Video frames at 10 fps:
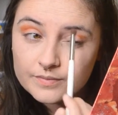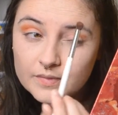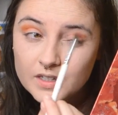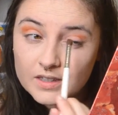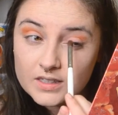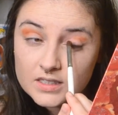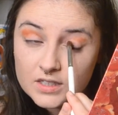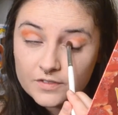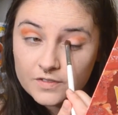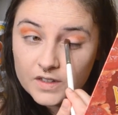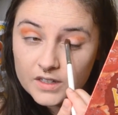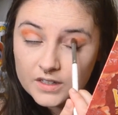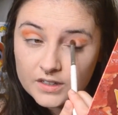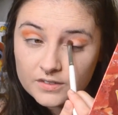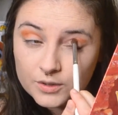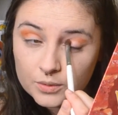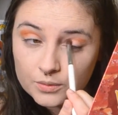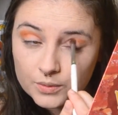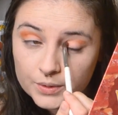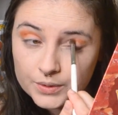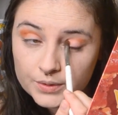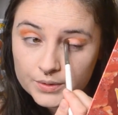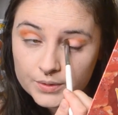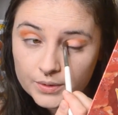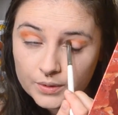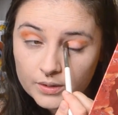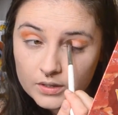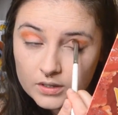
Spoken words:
nothing's definitive or rude or